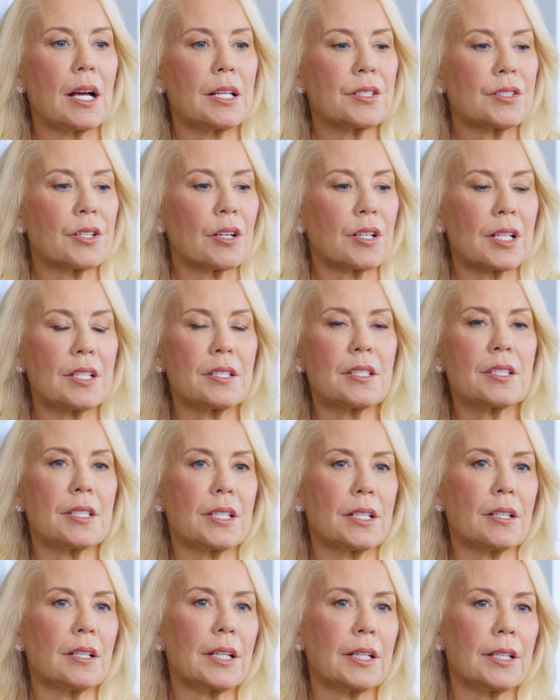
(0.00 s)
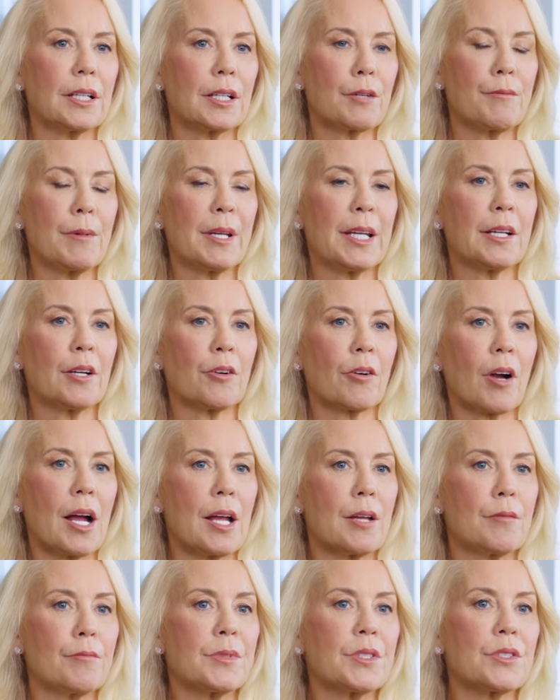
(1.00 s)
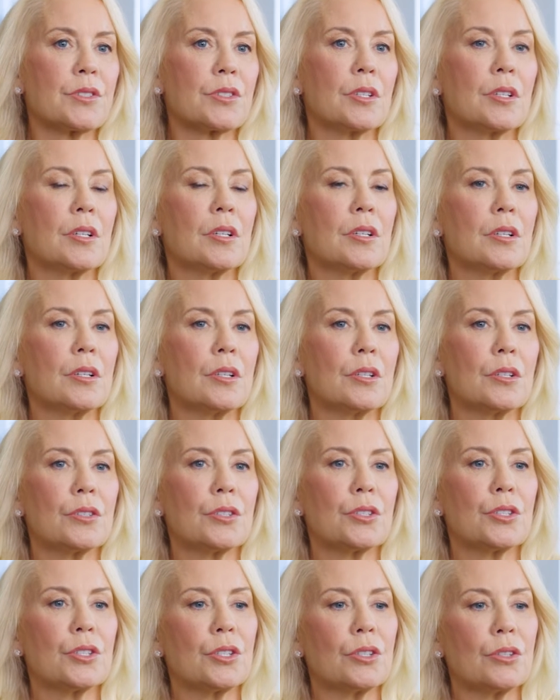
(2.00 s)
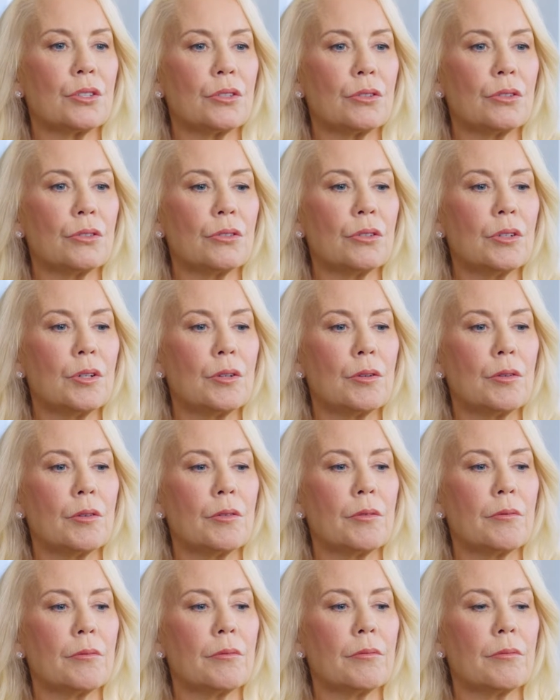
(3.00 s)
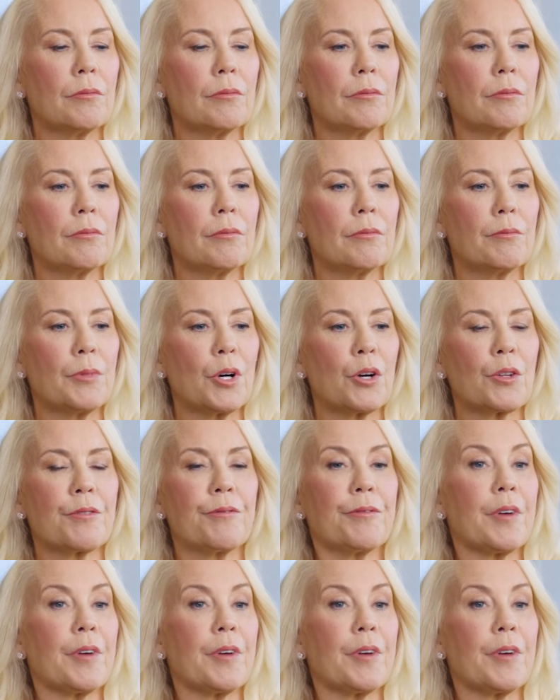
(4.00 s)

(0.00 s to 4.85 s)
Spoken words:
I started stealing and committing crimes to both